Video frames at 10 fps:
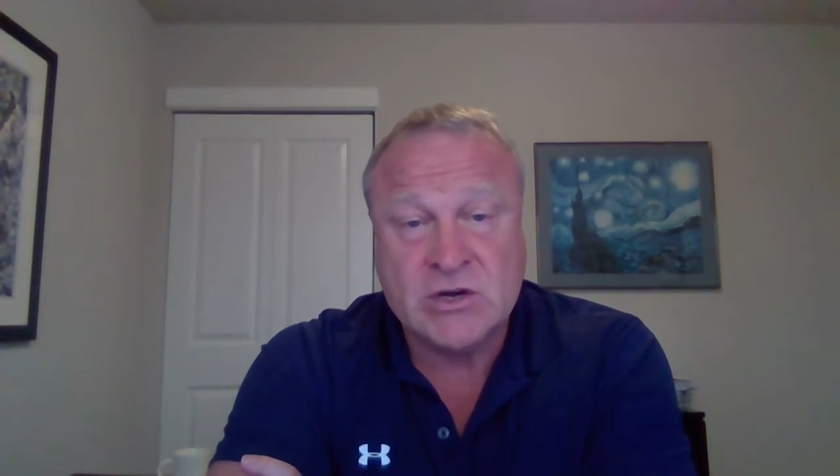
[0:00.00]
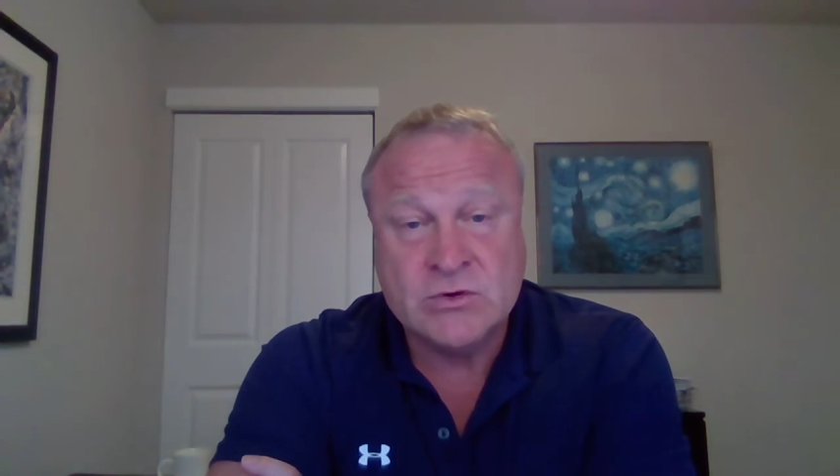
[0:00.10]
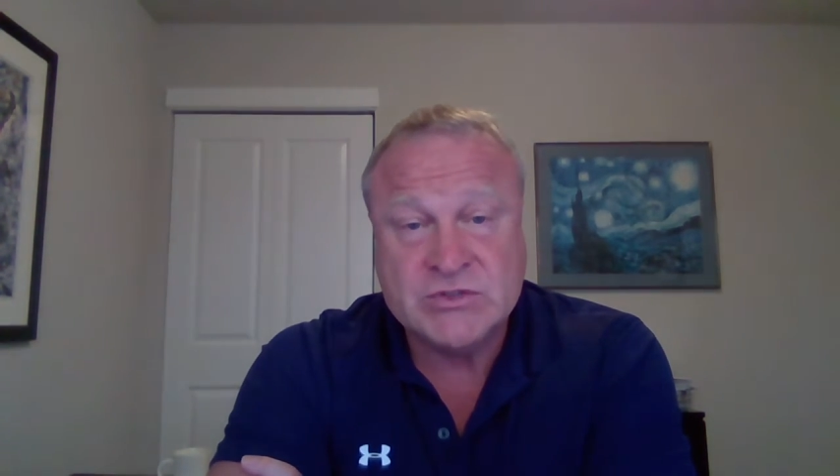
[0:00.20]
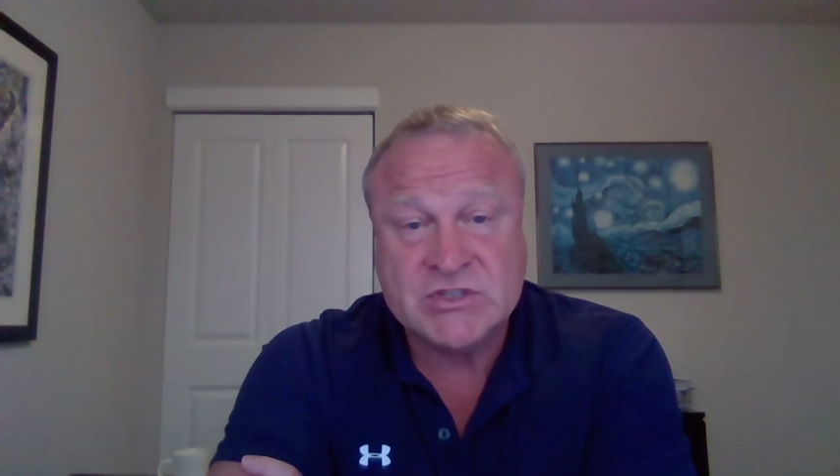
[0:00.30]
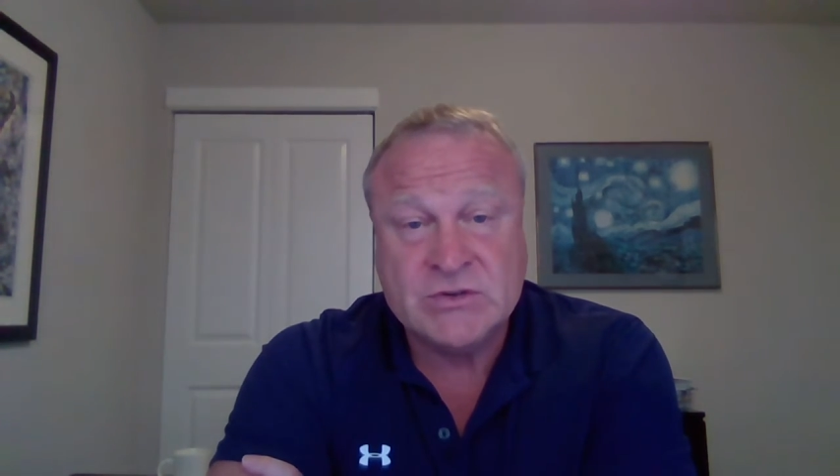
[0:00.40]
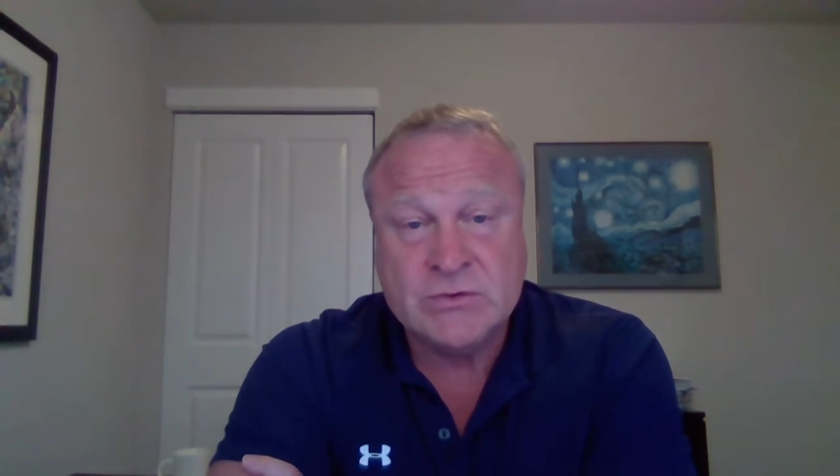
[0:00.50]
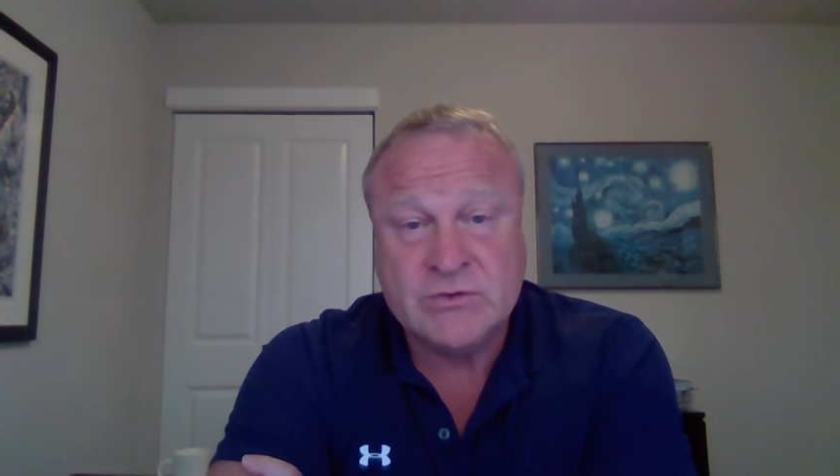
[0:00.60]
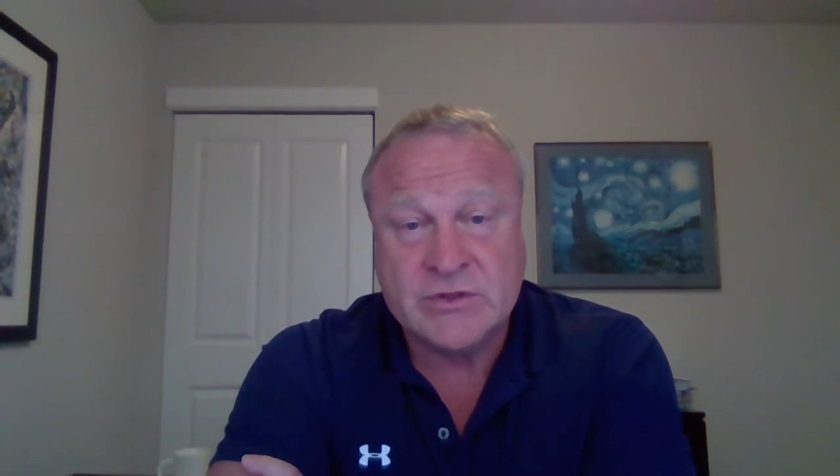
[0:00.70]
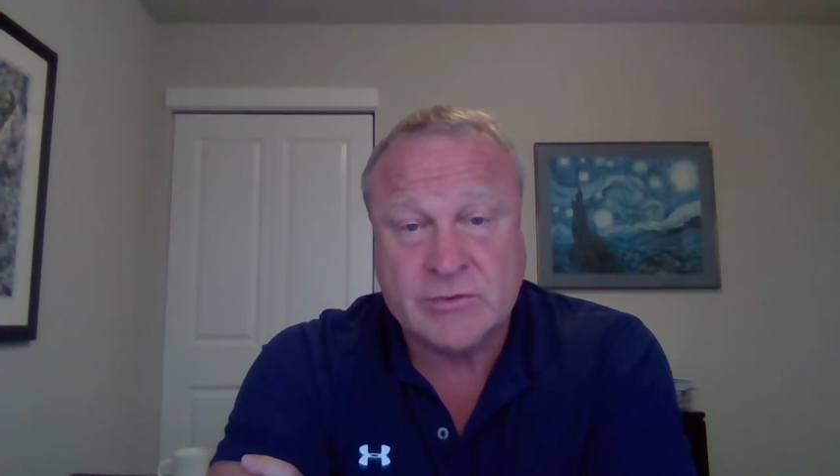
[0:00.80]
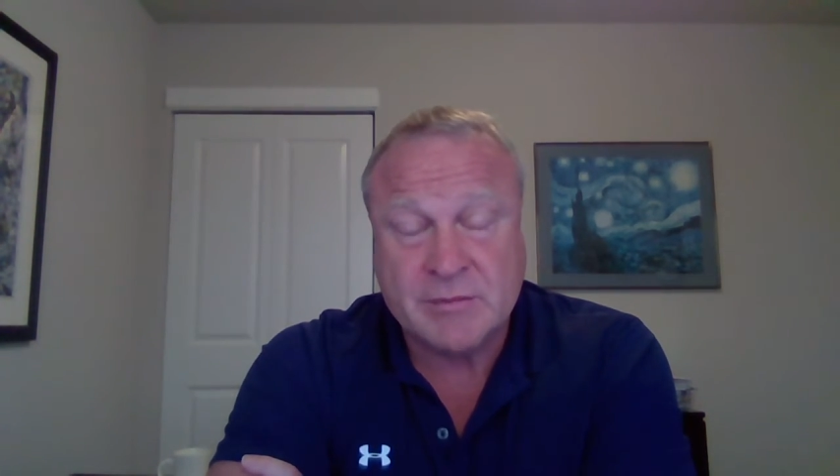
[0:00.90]
owes you
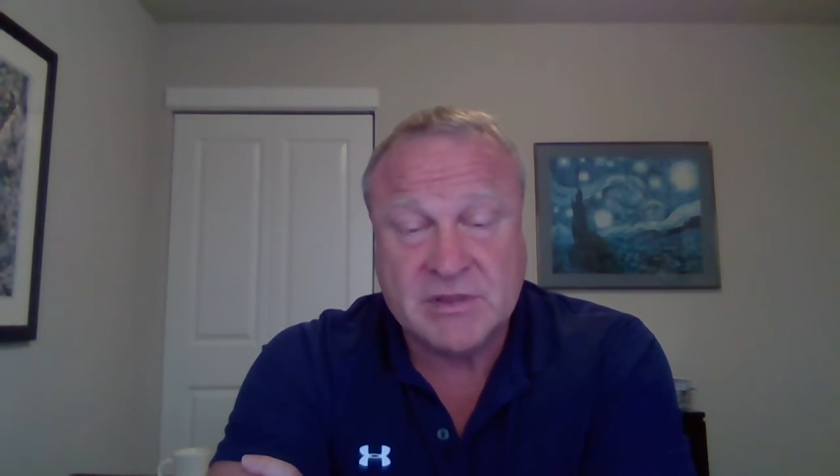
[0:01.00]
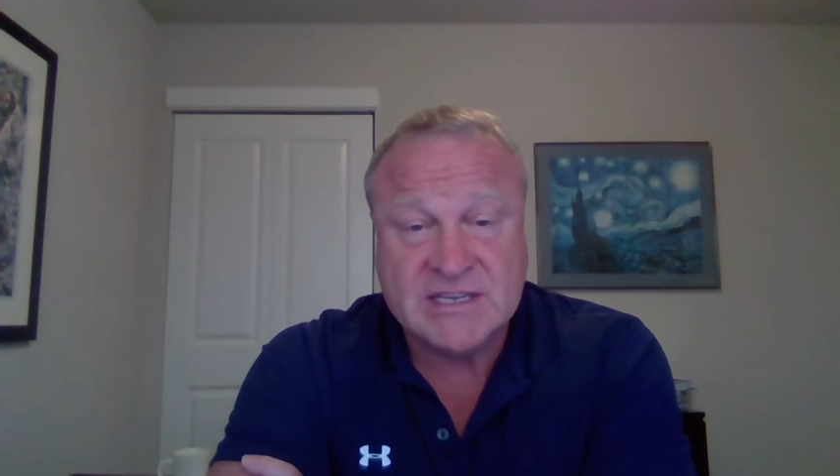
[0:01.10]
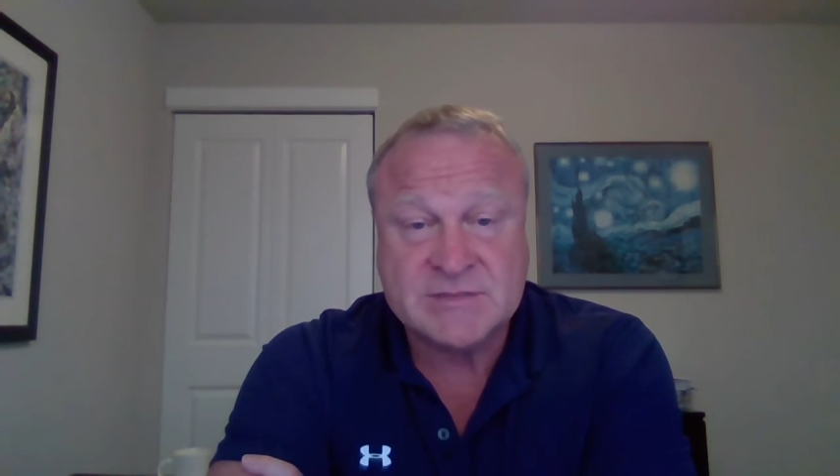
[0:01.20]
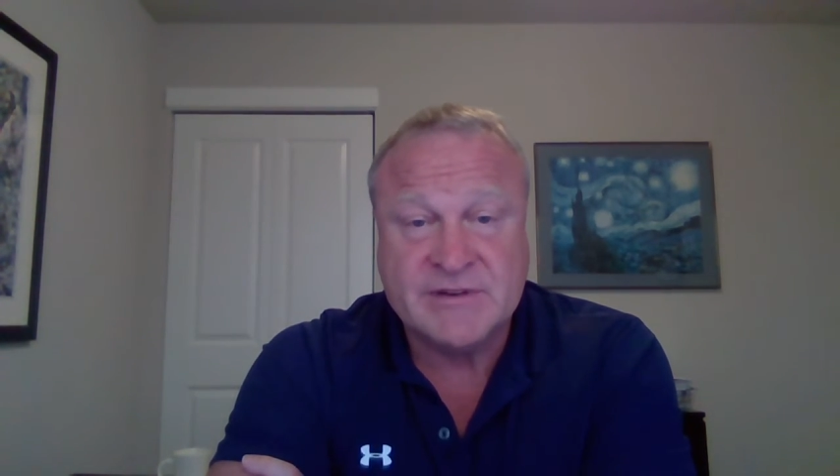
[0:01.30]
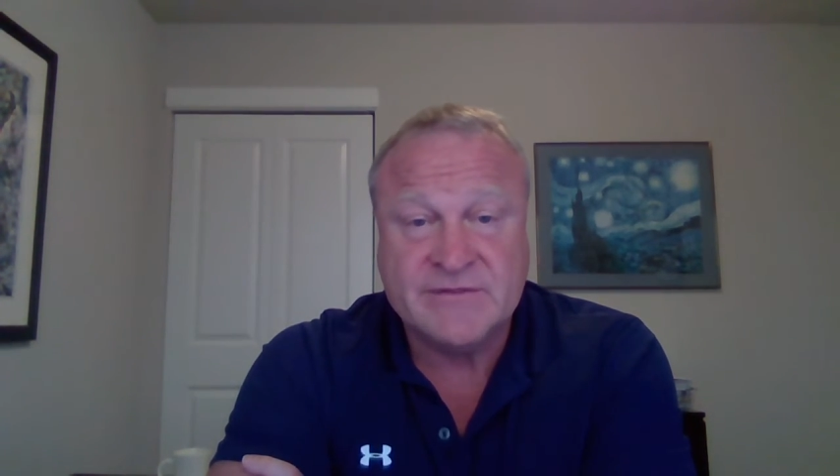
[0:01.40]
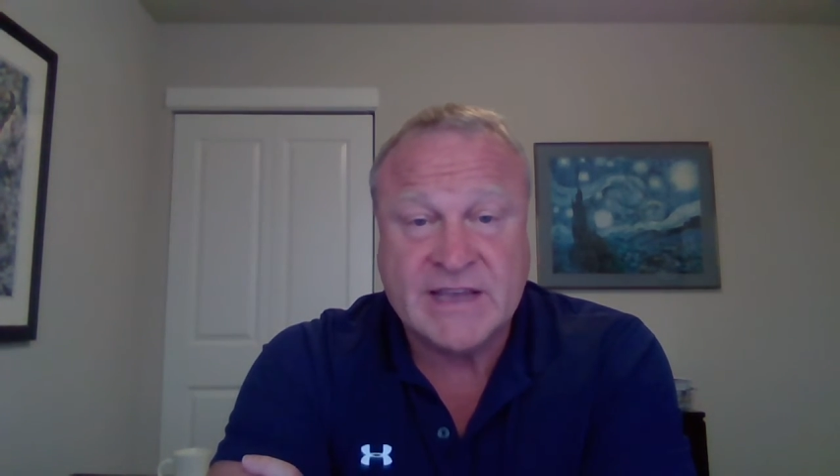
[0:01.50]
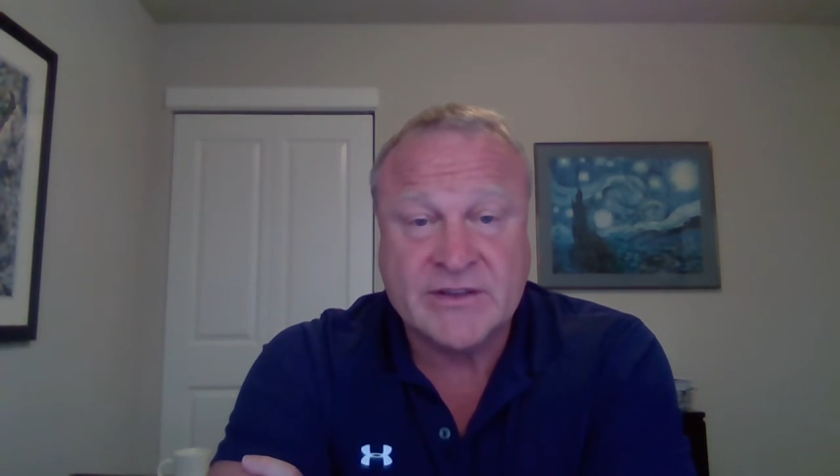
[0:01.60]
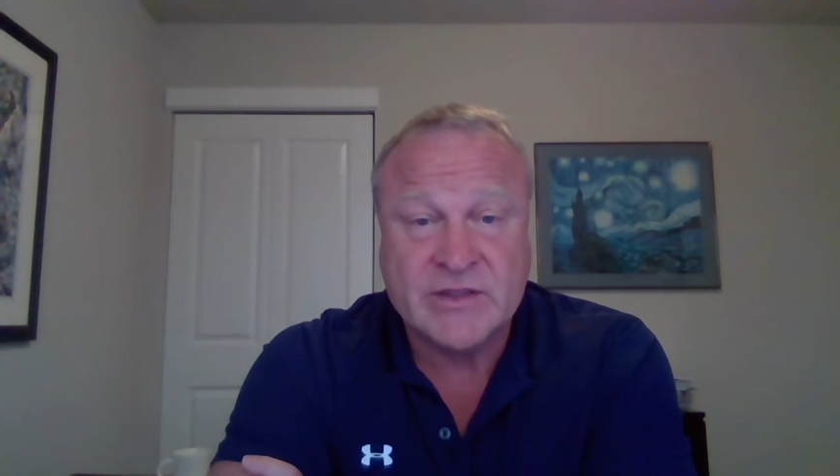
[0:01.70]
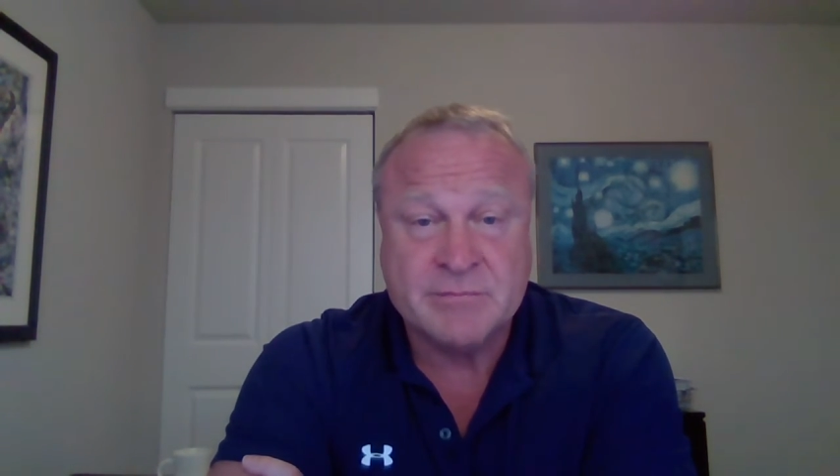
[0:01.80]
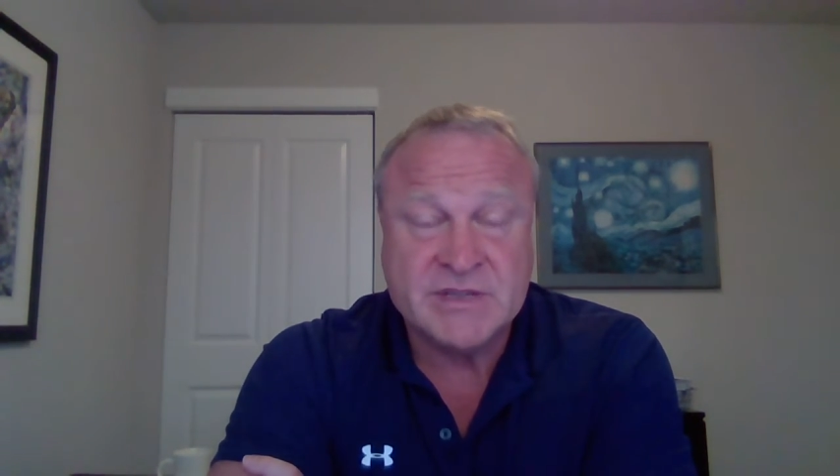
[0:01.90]
the replacement
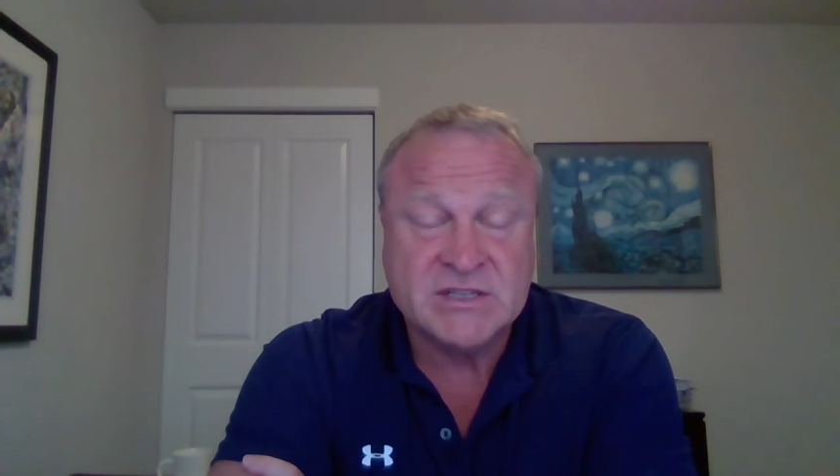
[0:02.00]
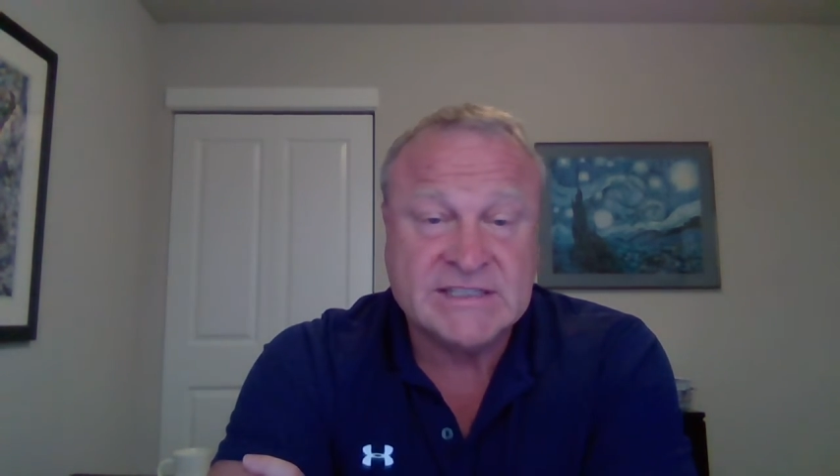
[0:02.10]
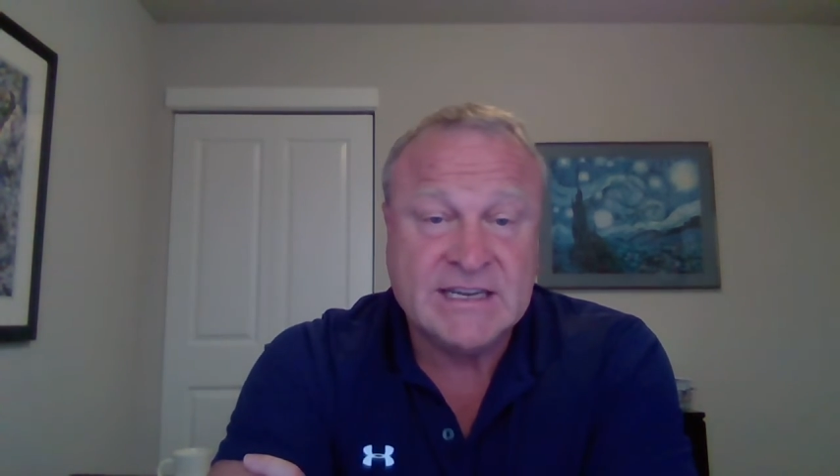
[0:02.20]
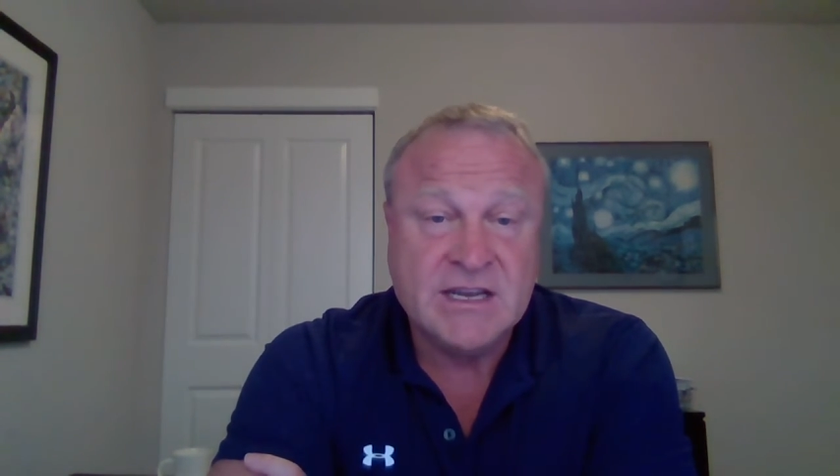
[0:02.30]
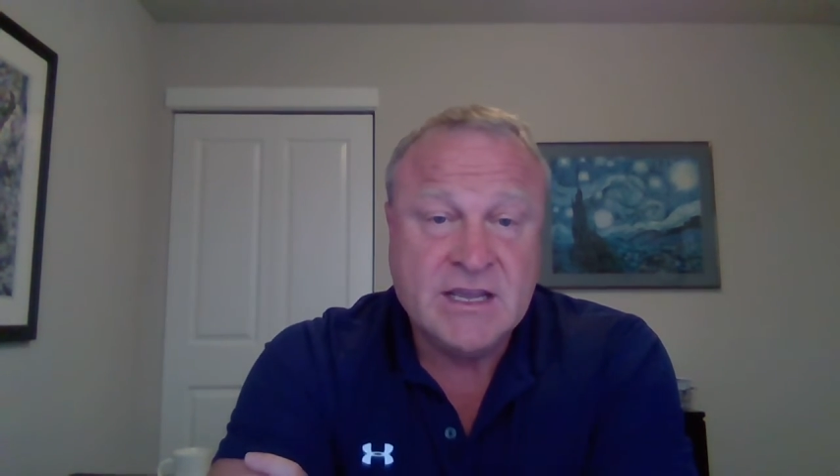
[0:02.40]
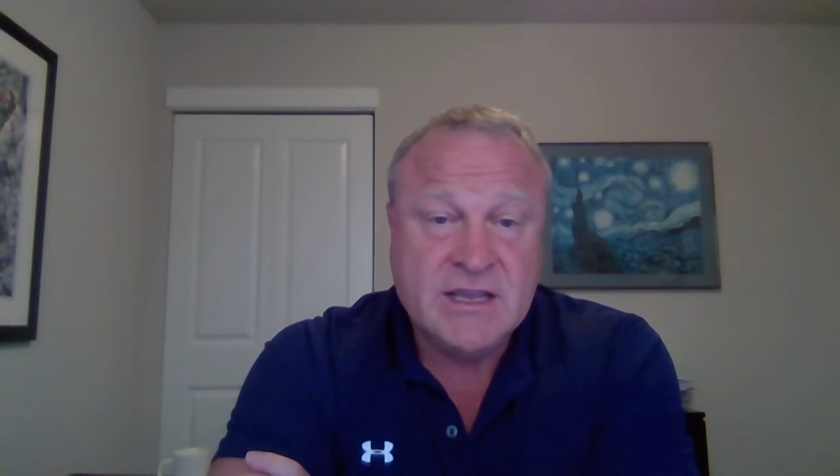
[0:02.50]
value of the building,